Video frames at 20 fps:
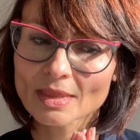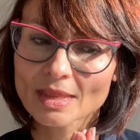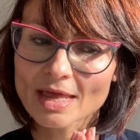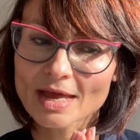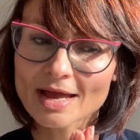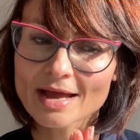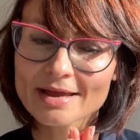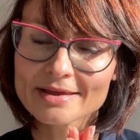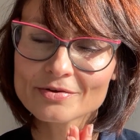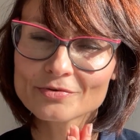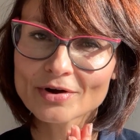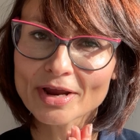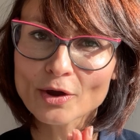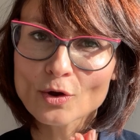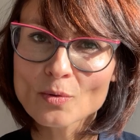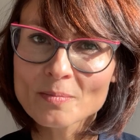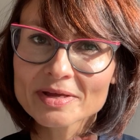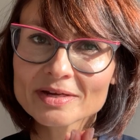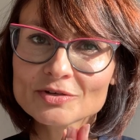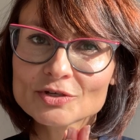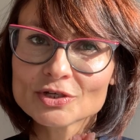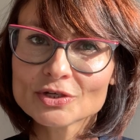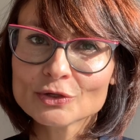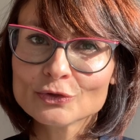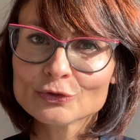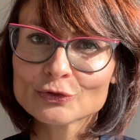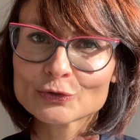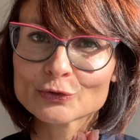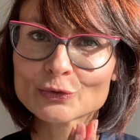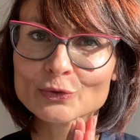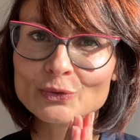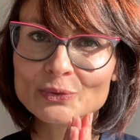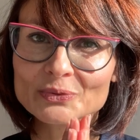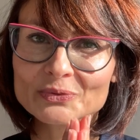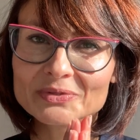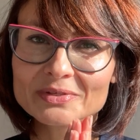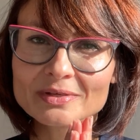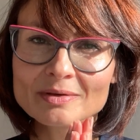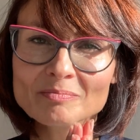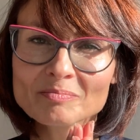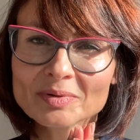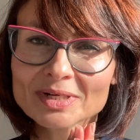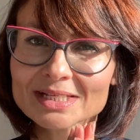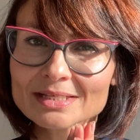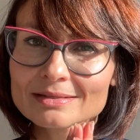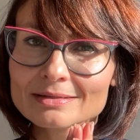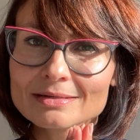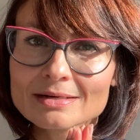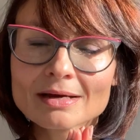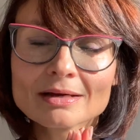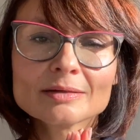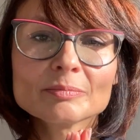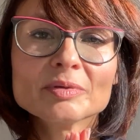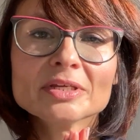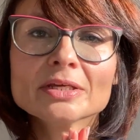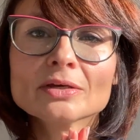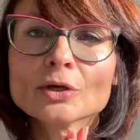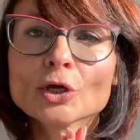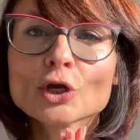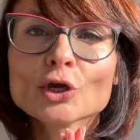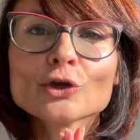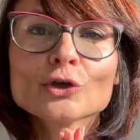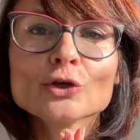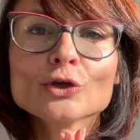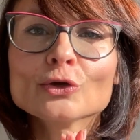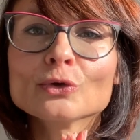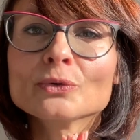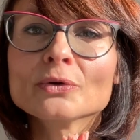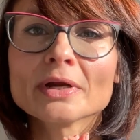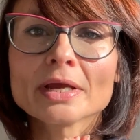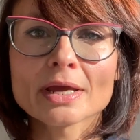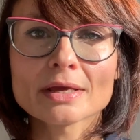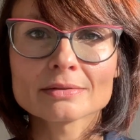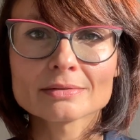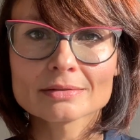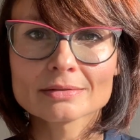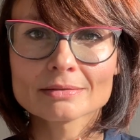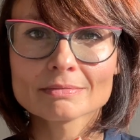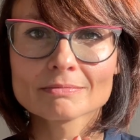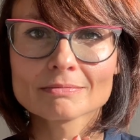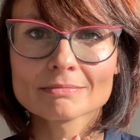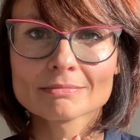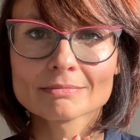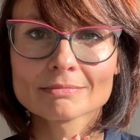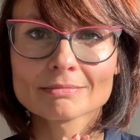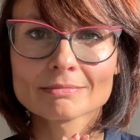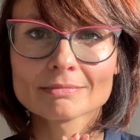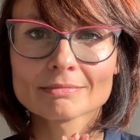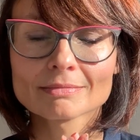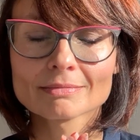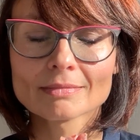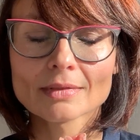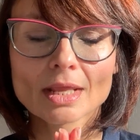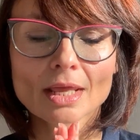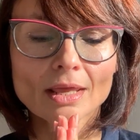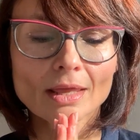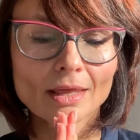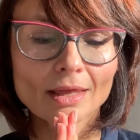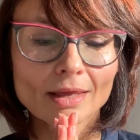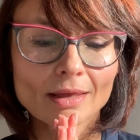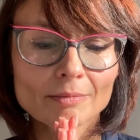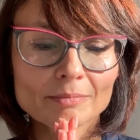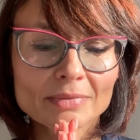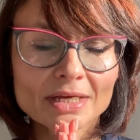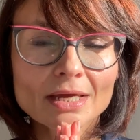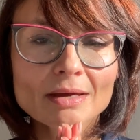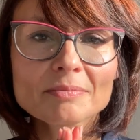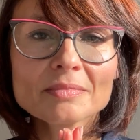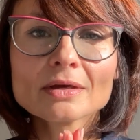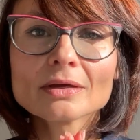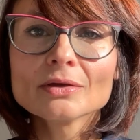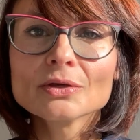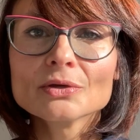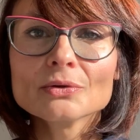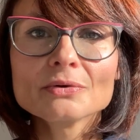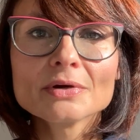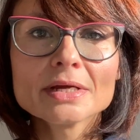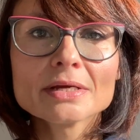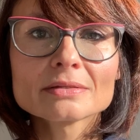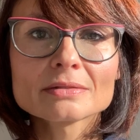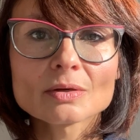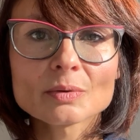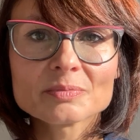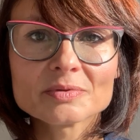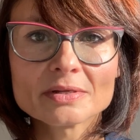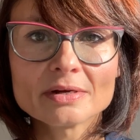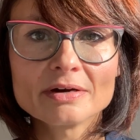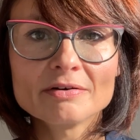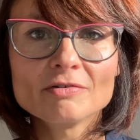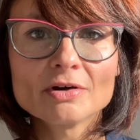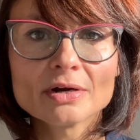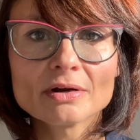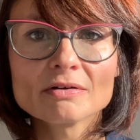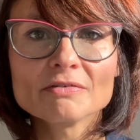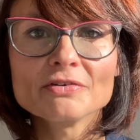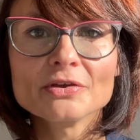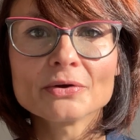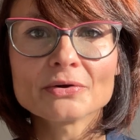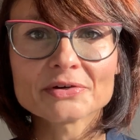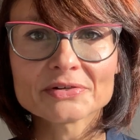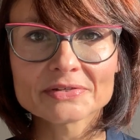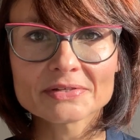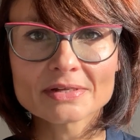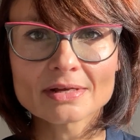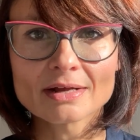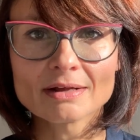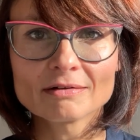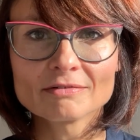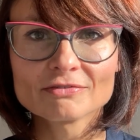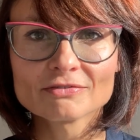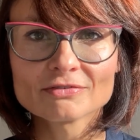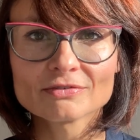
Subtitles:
I recommend you to simply start being curious. Become the curious observer of yourself.